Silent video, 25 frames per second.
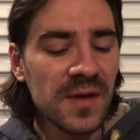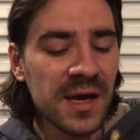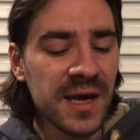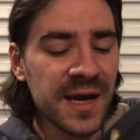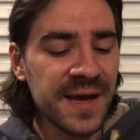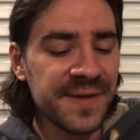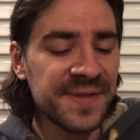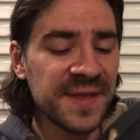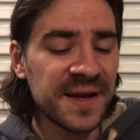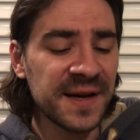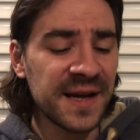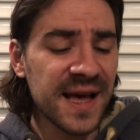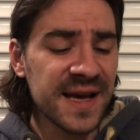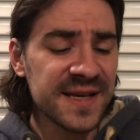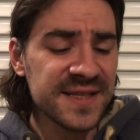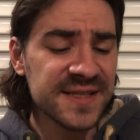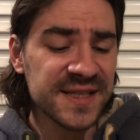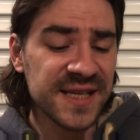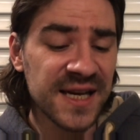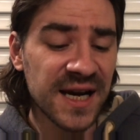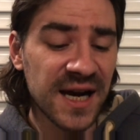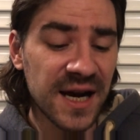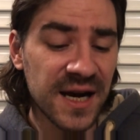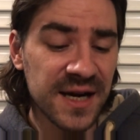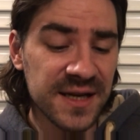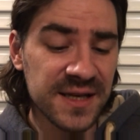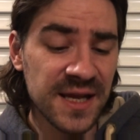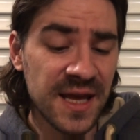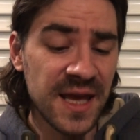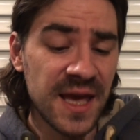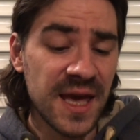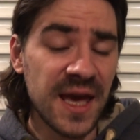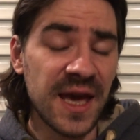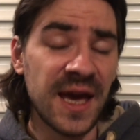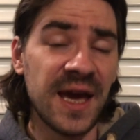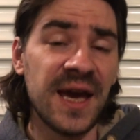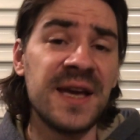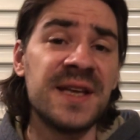And the last card,
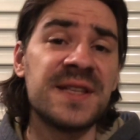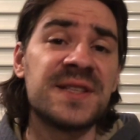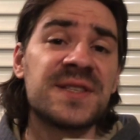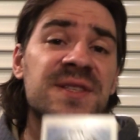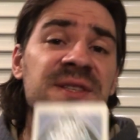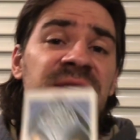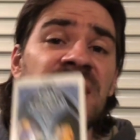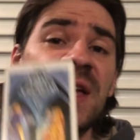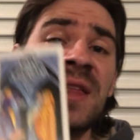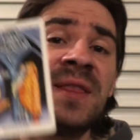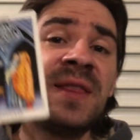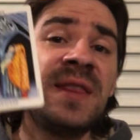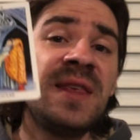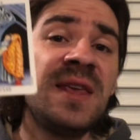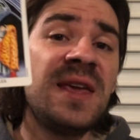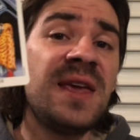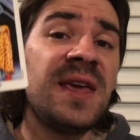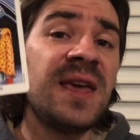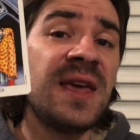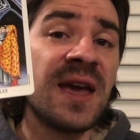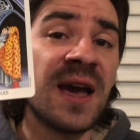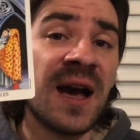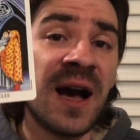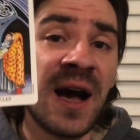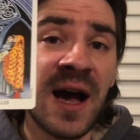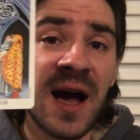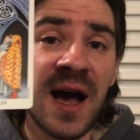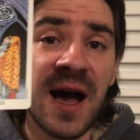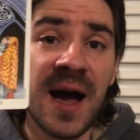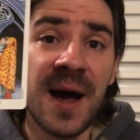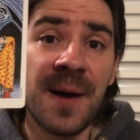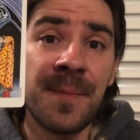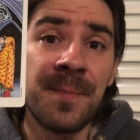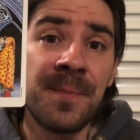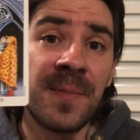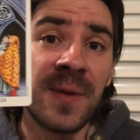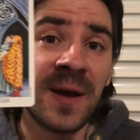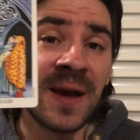it's the
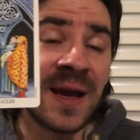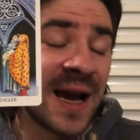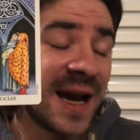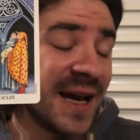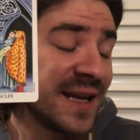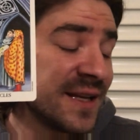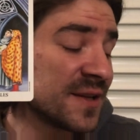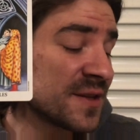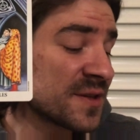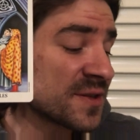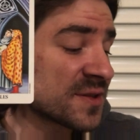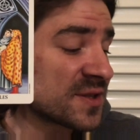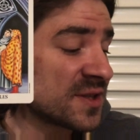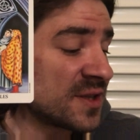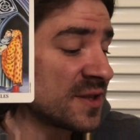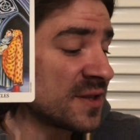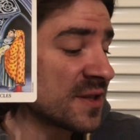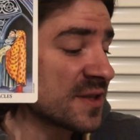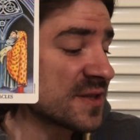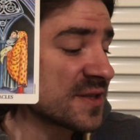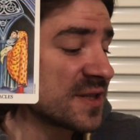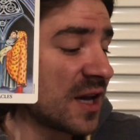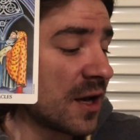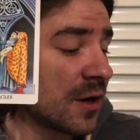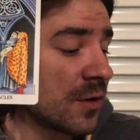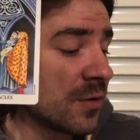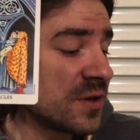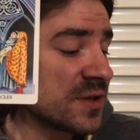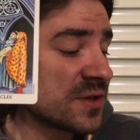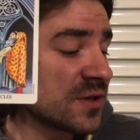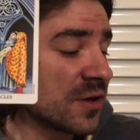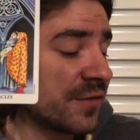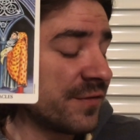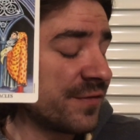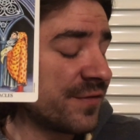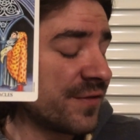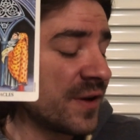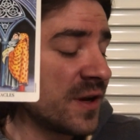guidance that Tarot is
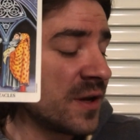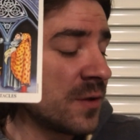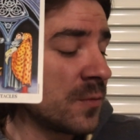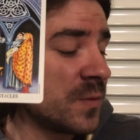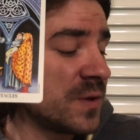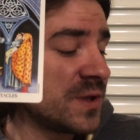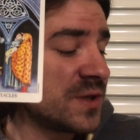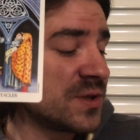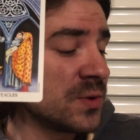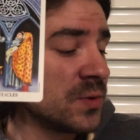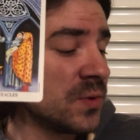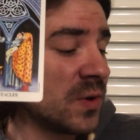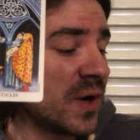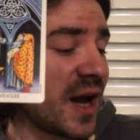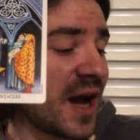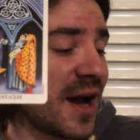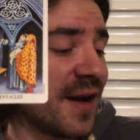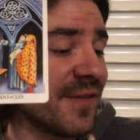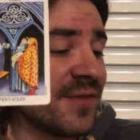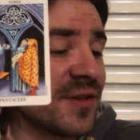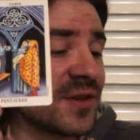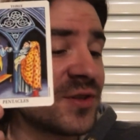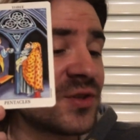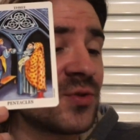offering. We do have the